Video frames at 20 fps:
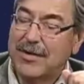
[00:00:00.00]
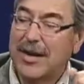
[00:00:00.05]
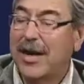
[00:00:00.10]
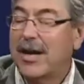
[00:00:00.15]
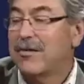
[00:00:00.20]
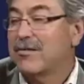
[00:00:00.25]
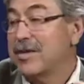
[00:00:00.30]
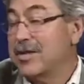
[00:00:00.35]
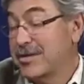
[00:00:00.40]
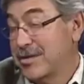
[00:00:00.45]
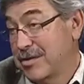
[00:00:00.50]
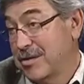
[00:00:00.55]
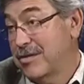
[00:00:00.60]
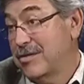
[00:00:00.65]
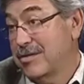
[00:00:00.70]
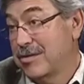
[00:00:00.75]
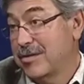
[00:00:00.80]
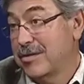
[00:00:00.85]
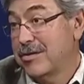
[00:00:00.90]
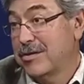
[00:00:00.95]
hiring
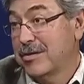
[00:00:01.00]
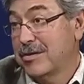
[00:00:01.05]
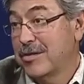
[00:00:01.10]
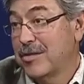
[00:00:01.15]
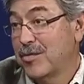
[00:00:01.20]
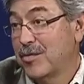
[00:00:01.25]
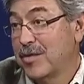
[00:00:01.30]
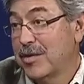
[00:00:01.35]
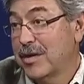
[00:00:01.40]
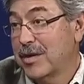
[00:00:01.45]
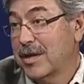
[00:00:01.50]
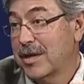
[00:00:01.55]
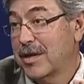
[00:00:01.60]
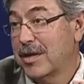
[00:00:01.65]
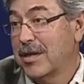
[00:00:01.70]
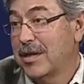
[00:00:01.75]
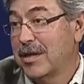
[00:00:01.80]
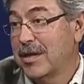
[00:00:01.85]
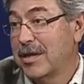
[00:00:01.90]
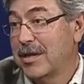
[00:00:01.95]
students to work
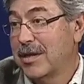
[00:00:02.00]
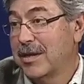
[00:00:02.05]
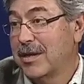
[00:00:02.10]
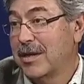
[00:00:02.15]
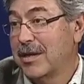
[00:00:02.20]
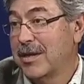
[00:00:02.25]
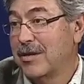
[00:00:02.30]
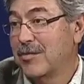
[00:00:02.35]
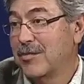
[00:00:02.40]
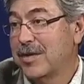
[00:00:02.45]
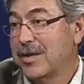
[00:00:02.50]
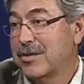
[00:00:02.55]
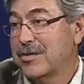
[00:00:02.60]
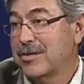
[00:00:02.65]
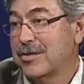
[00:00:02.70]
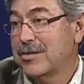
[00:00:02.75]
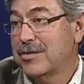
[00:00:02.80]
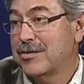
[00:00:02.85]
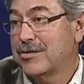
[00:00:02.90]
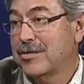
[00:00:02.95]
in
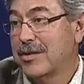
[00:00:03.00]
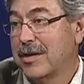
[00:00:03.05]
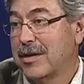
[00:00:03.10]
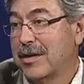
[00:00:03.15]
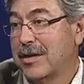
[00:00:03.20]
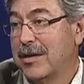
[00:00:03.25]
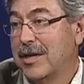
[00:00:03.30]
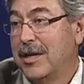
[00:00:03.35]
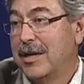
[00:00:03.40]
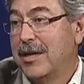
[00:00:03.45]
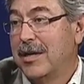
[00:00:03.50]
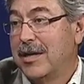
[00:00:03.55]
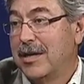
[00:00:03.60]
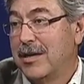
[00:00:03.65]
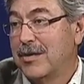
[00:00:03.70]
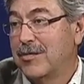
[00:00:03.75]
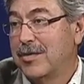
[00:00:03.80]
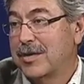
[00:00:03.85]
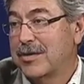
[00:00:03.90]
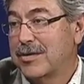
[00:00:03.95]
research
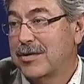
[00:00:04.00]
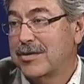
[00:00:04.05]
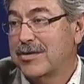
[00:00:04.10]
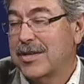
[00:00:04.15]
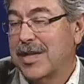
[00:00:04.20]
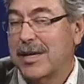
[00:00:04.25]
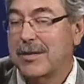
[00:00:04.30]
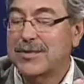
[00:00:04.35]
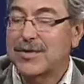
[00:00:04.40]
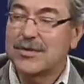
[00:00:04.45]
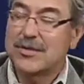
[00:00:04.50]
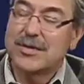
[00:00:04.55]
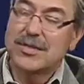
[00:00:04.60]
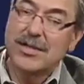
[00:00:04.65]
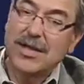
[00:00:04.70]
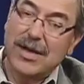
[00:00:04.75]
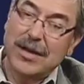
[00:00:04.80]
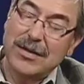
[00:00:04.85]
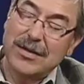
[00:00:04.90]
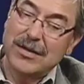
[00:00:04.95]
labs, so it's
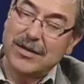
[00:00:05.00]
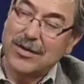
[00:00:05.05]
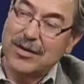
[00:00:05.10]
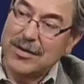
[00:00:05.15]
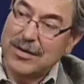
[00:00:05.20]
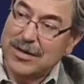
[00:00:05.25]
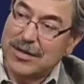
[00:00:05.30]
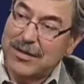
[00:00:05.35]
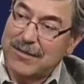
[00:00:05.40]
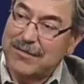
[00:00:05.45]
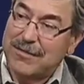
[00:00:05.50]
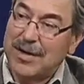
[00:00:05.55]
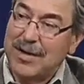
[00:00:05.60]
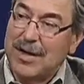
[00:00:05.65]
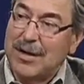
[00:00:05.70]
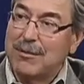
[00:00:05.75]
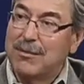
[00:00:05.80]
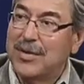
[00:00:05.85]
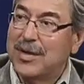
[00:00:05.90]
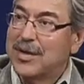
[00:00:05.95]
not unheard of,
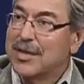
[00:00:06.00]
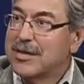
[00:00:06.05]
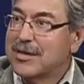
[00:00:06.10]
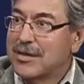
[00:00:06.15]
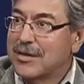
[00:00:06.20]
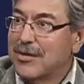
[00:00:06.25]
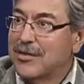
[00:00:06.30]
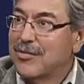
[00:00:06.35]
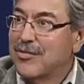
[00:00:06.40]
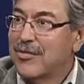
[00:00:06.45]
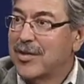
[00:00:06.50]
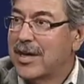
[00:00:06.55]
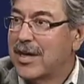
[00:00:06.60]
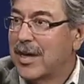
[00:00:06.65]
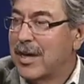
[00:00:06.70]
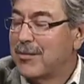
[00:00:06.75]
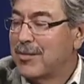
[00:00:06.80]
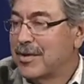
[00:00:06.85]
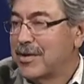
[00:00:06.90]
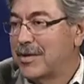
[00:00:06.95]
but it's a great
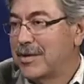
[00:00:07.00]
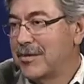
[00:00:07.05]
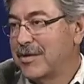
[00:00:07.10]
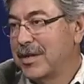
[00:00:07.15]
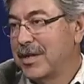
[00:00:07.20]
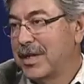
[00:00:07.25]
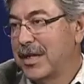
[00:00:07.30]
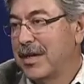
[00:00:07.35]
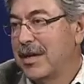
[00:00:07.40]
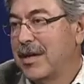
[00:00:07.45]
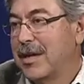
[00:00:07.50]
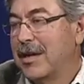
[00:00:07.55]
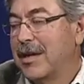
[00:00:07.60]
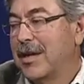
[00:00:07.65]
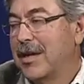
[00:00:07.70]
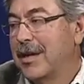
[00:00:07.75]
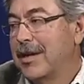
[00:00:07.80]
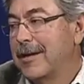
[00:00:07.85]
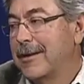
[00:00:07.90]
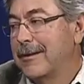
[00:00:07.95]
opportunity.
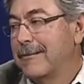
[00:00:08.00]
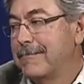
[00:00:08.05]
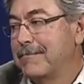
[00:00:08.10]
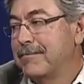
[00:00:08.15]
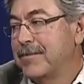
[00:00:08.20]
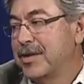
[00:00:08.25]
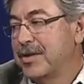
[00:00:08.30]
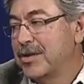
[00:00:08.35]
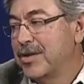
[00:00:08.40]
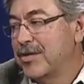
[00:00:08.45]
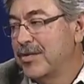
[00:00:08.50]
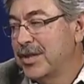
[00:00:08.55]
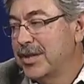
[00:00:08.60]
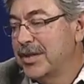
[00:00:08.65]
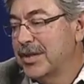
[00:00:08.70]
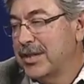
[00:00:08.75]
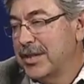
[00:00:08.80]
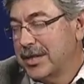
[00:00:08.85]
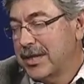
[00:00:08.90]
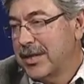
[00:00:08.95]
The
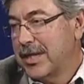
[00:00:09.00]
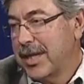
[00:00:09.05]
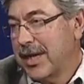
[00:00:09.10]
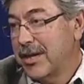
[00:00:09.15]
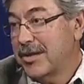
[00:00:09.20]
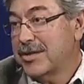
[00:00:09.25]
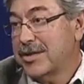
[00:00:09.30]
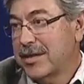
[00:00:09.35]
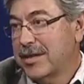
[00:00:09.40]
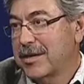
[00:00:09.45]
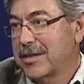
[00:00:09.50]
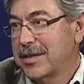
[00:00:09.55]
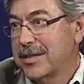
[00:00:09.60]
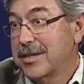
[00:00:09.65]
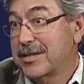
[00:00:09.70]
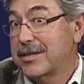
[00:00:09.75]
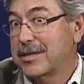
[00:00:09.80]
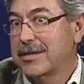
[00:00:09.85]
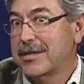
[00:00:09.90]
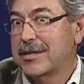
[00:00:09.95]
tuition at Cal State LA
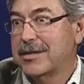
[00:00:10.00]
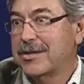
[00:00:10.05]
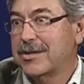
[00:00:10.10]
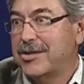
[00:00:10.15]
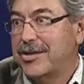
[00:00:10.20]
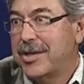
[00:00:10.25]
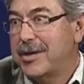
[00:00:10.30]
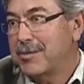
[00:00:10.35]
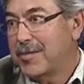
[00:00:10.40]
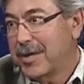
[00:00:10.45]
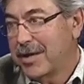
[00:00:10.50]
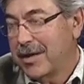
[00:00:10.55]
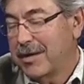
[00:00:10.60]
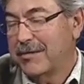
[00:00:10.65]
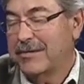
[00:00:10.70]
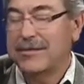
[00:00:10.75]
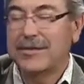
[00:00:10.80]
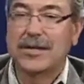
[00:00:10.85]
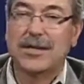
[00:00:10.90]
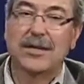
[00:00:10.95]
is still cheap
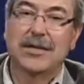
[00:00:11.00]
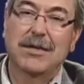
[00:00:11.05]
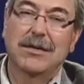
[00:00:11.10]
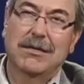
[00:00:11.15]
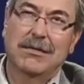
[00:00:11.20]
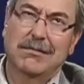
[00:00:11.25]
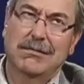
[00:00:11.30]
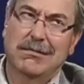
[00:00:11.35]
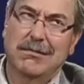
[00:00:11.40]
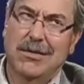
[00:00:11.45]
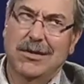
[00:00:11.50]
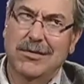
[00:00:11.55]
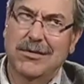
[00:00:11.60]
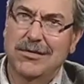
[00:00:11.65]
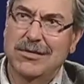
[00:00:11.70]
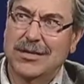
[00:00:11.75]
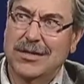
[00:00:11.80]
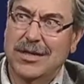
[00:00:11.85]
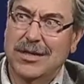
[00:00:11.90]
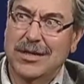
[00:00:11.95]
enough, although
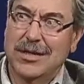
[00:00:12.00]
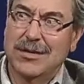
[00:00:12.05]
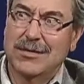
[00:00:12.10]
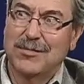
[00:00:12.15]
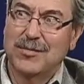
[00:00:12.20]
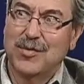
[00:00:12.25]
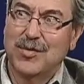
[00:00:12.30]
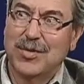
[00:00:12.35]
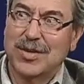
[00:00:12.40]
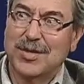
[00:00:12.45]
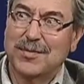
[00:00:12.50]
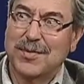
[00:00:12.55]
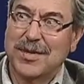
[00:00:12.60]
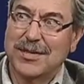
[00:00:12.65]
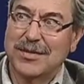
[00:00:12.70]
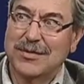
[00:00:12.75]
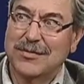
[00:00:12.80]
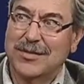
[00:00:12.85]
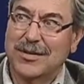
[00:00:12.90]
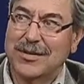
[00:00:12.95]
it's getting more
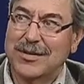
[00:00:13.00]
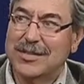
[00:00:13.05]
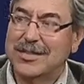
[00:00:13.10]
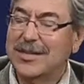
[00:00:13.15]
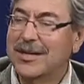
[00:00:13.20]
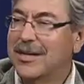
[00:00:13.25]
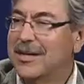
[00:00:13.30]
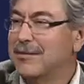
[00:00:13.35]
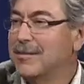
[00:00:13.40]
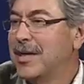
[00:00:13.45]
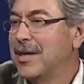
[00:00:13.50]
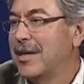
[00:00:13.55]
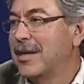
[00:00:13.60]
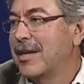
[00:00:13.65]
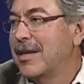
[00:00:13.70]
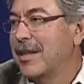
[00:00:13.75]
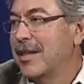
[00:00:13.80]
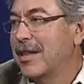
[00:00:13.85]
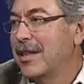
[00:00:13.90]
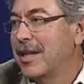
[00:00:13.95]
expensive all the time,
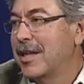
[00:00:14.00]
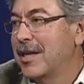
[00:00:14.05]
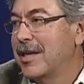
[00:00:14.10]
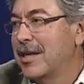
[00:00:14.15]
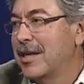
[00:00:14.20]
that